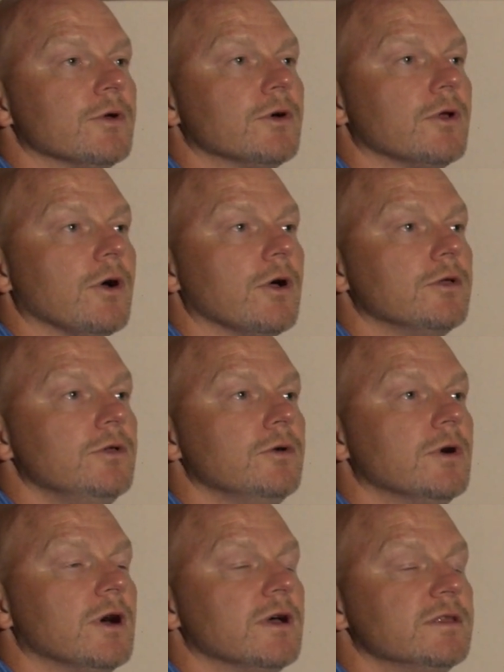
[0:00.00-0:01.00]
They're going to
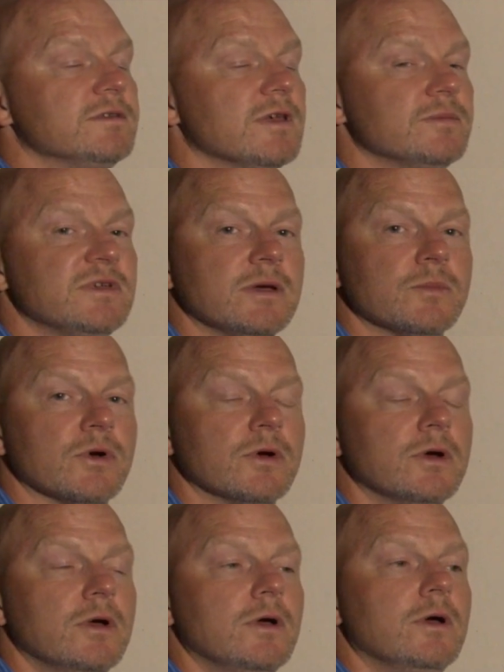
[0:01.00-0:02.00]
argue in
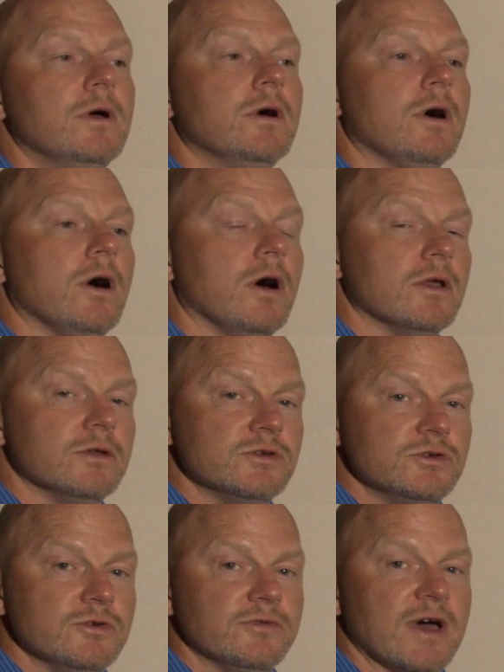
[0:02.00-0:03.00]
September
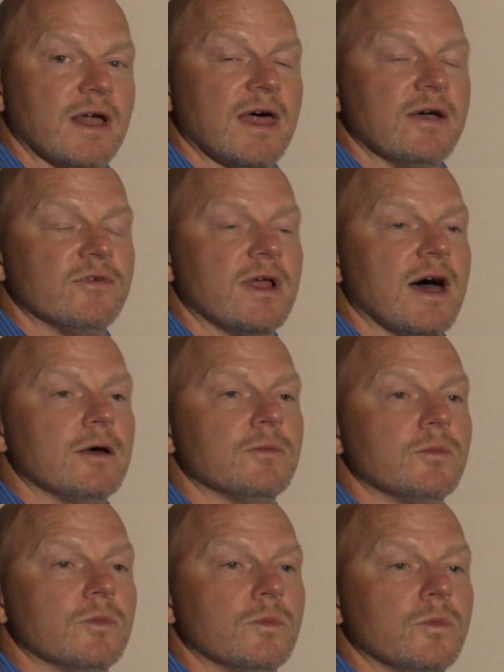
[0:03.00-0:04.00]
on juvenile life without,
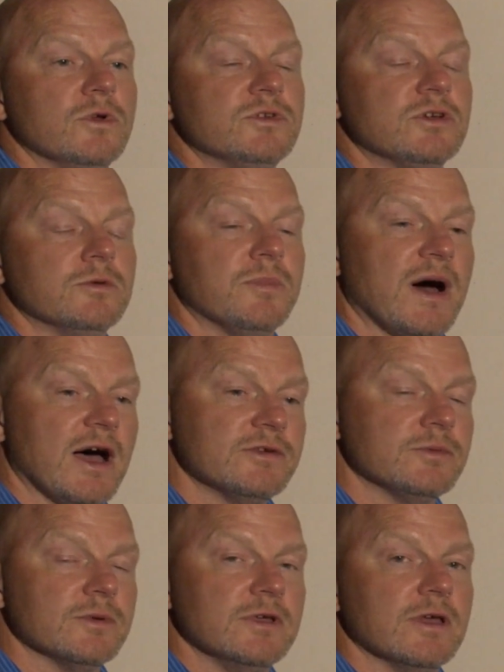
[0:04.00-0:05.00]
which could
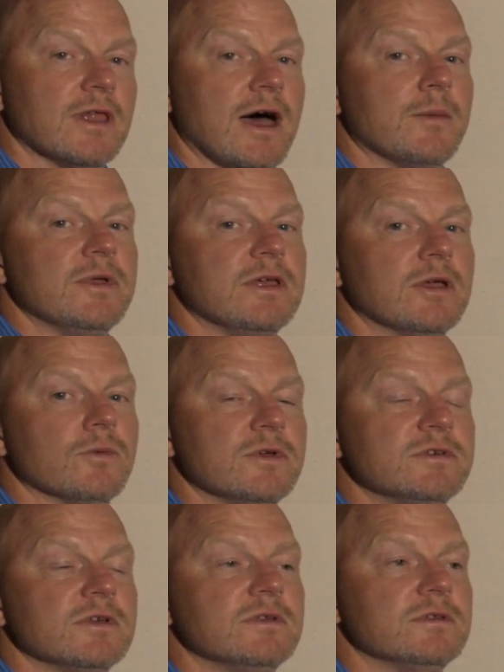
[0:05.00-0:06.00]
possibly allow me to get
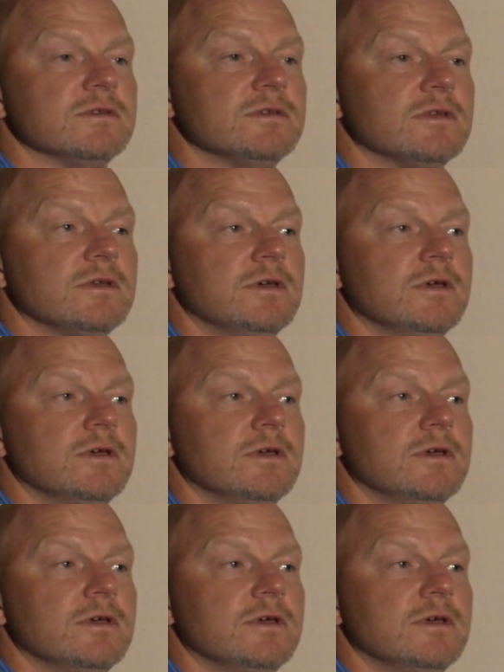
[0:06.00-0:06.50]
resentenced.